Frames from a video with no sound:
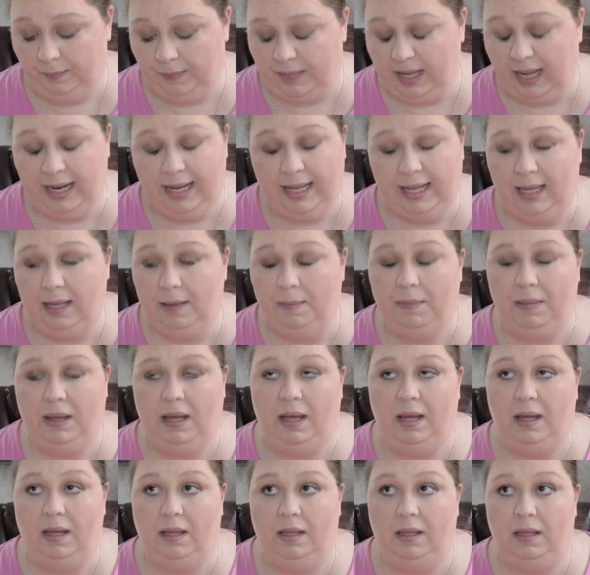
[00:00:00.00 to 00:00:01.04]
I didn't get
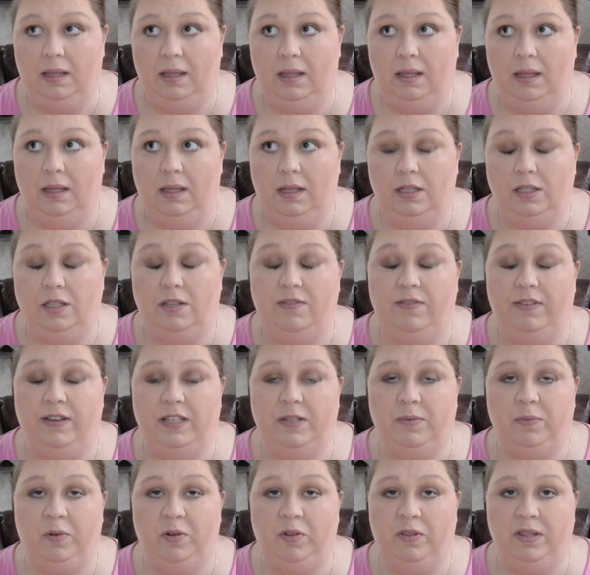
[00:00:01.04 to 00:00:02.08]
my Too
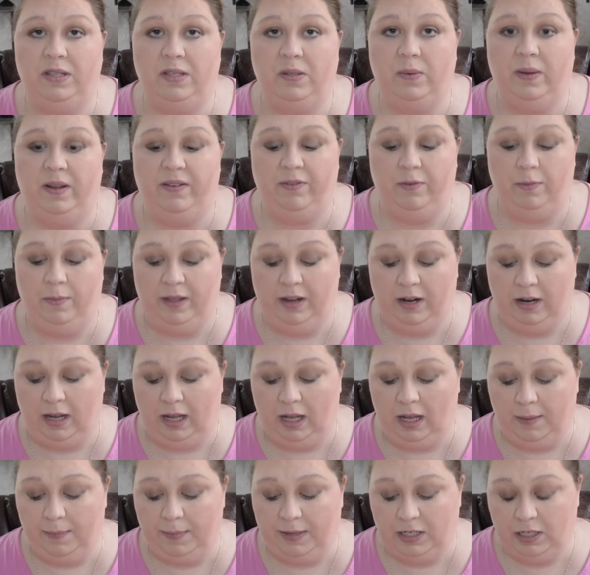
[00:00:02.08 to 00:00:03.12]
Faced Born This Way from there. I
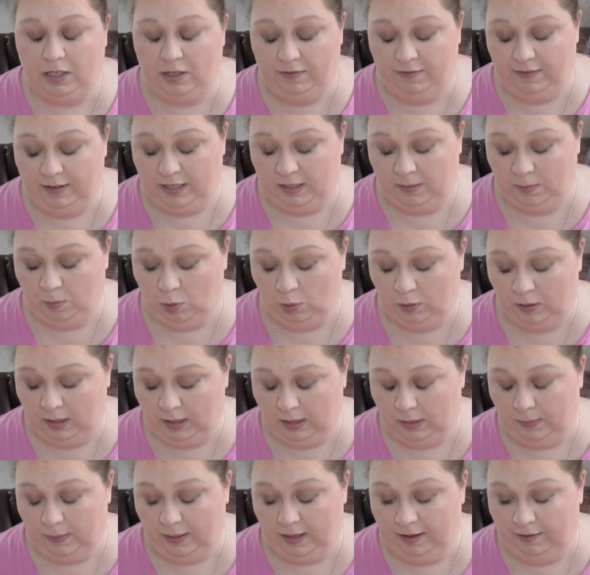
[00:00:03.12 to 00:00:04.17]
got my Too Faced Born
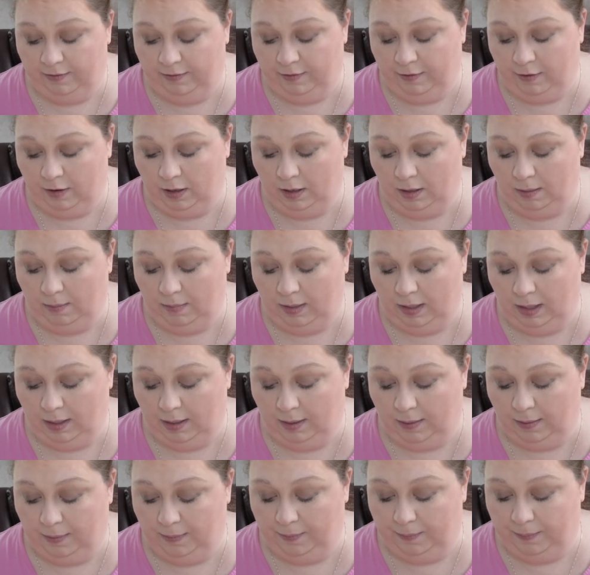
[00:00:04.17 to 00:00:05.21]
This Way from,
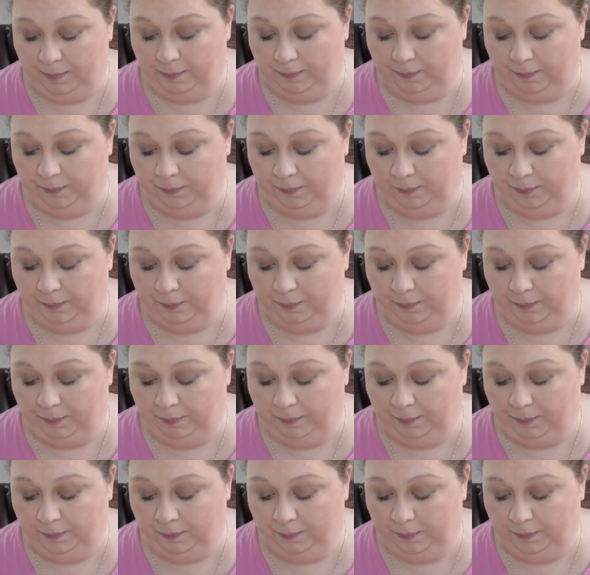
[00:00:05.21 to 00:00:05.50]
um,